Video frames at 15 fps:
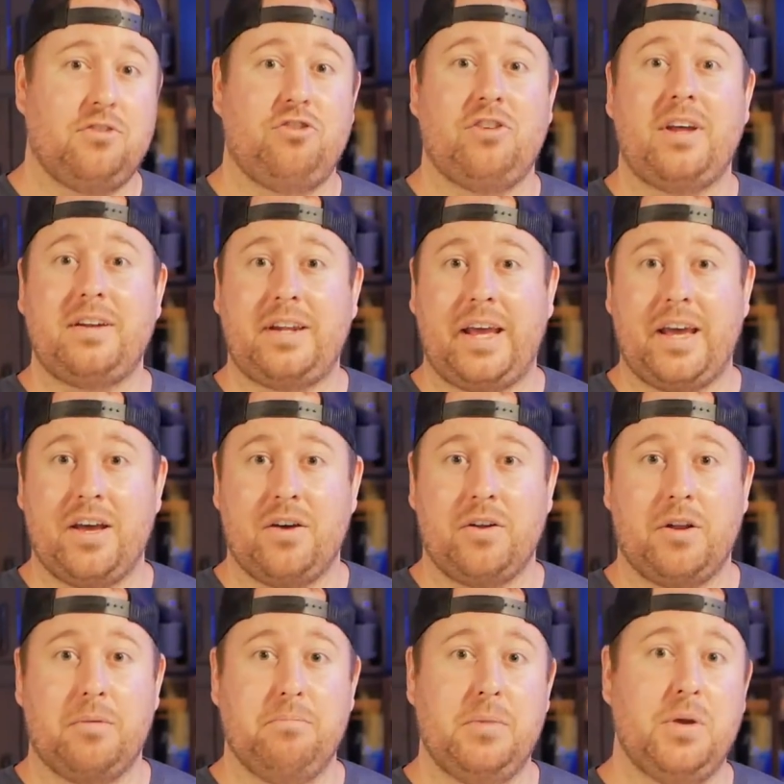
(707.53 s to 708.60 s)
shut
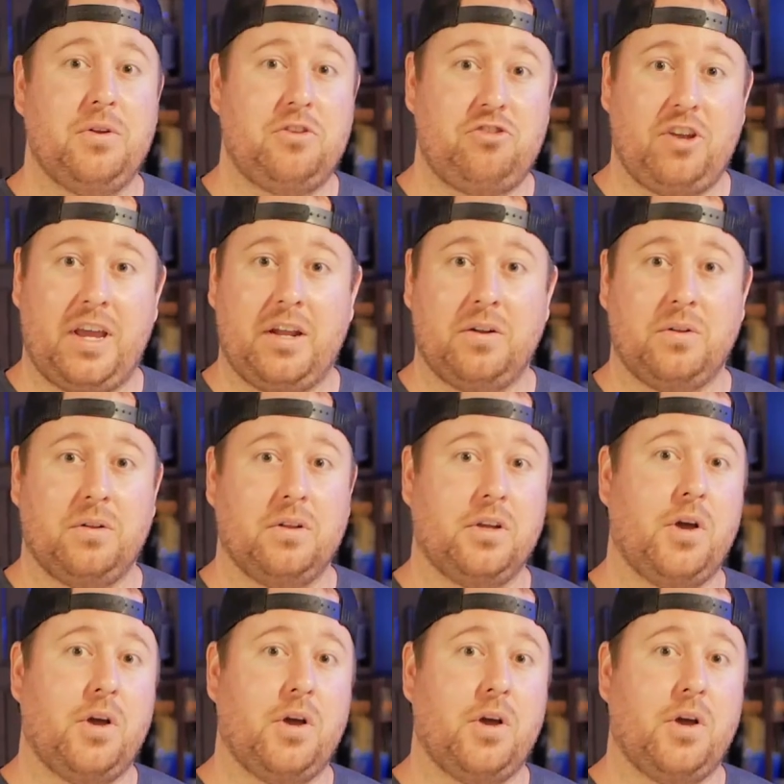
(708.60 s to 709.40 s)
down, mute a channel,